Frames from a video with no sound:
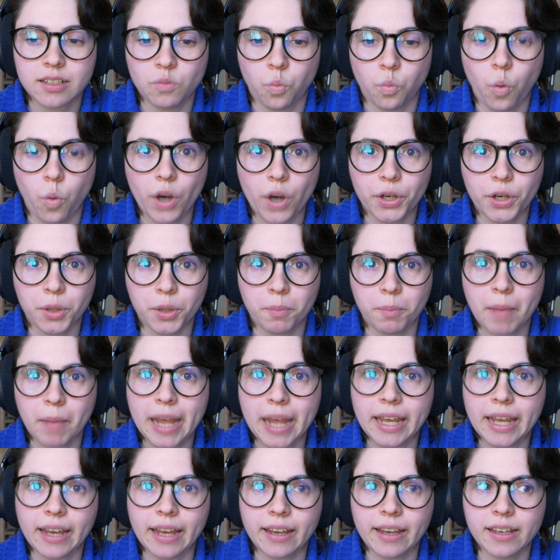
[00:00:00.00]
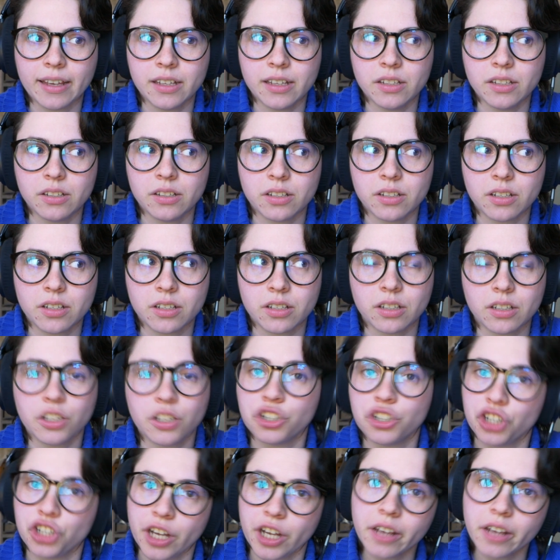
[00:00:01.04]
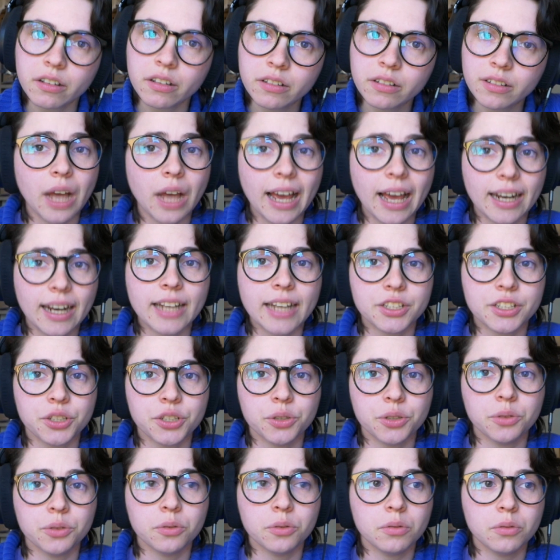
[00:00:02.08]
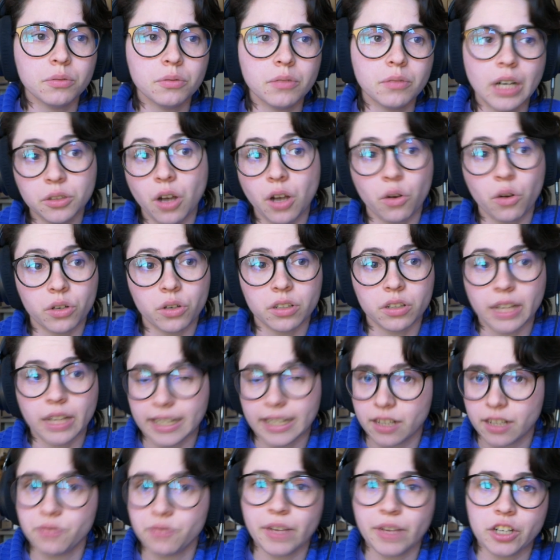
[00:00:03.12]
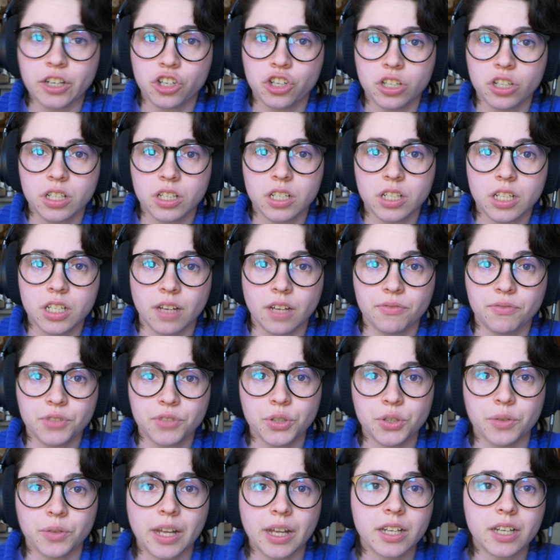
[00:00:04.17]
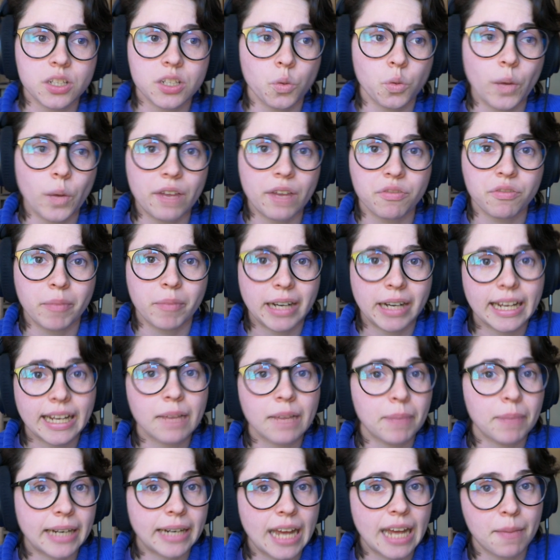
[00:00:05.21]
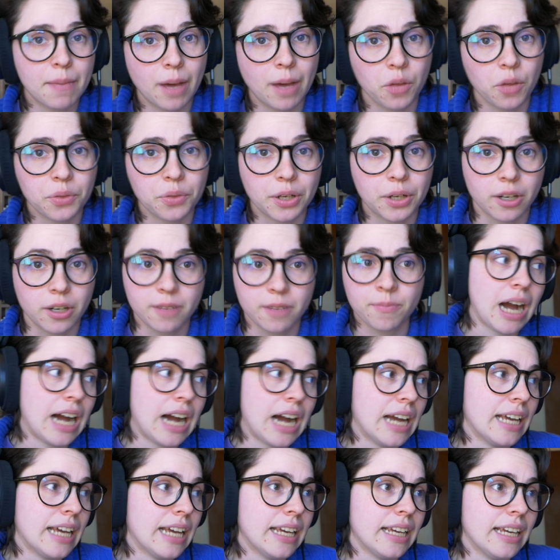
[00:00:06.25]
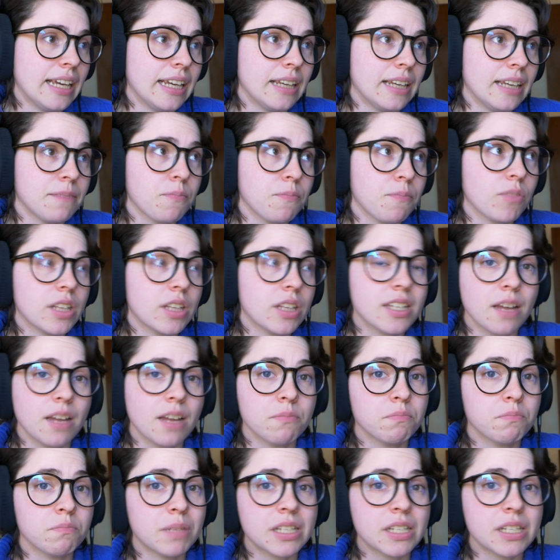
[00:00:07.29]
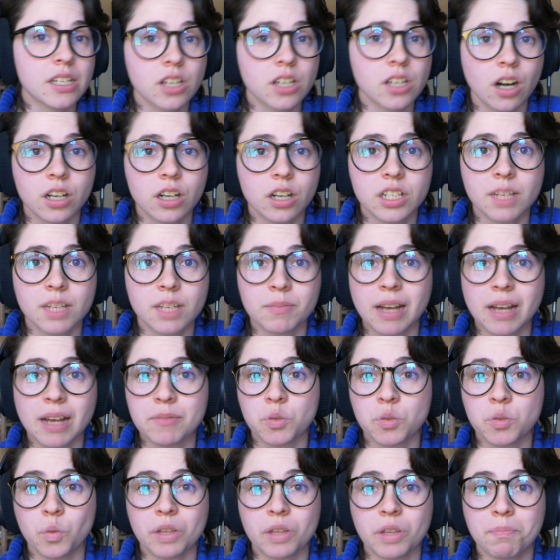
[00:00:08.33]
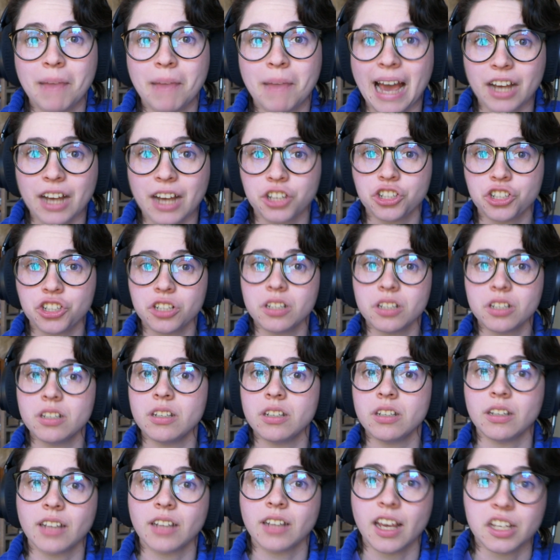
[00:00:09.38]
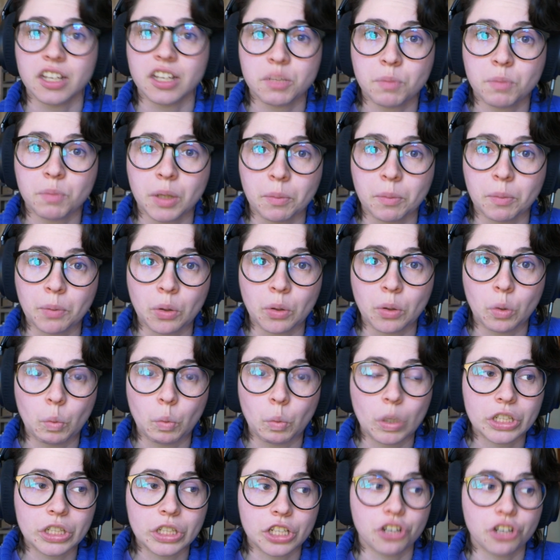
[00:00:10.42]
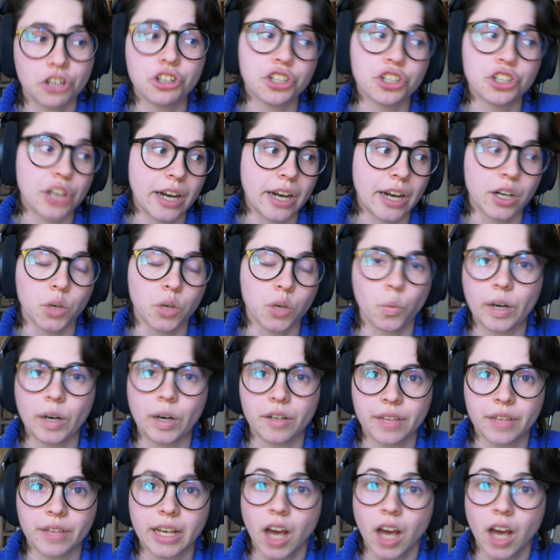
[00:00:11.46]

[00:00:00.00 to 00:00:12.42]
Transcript: what you're making is legit. And I do go to like conventions and stuff too. That is a way for me to get my name out there. I send business cards sometimes with packages in case people want to share where they